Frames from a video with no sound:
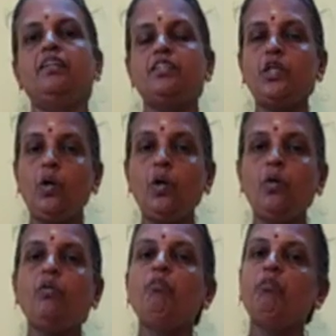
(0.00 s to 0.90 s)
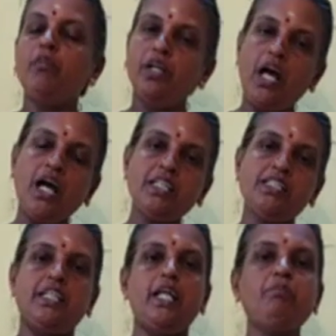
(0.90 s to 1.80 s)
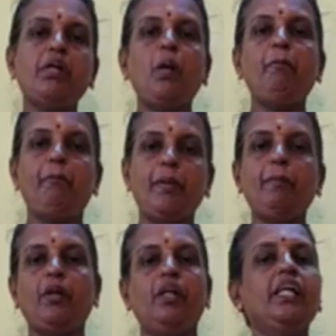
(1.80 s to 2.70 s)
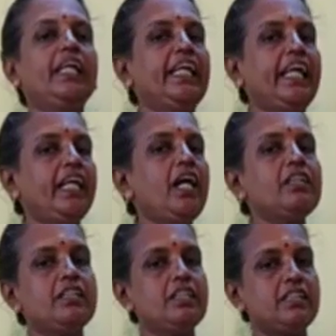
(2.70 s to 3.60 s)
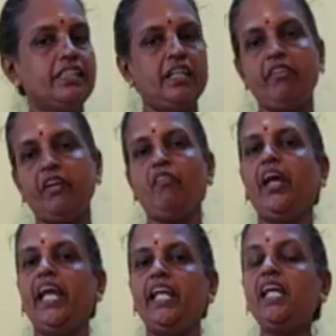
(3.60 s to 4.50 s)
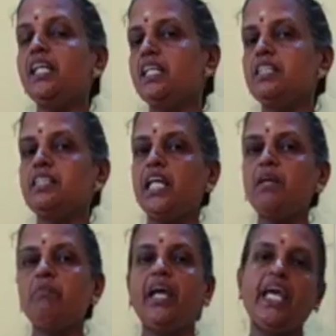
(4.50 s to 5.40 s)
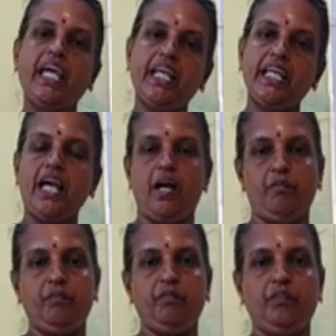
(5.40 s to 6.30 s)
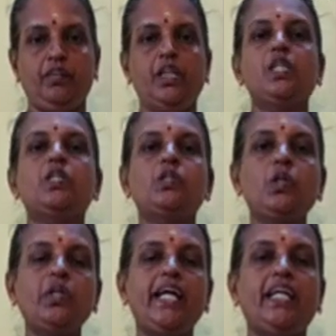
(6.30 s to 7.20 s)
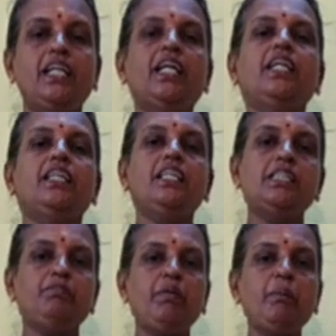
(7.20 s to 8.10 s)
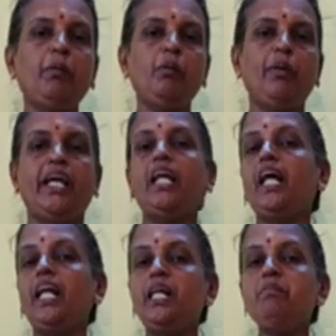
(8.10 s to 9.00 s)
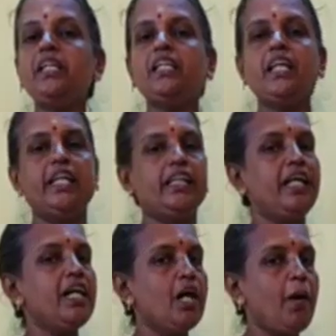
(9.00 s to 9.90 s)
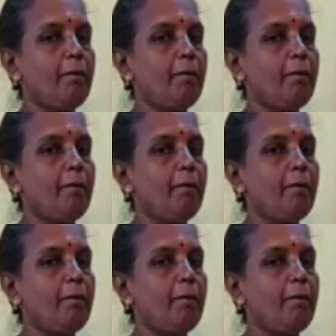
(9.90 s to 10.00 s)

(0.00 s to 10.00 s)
So, large number of people cannot survive in a same area. So that these people were limited in the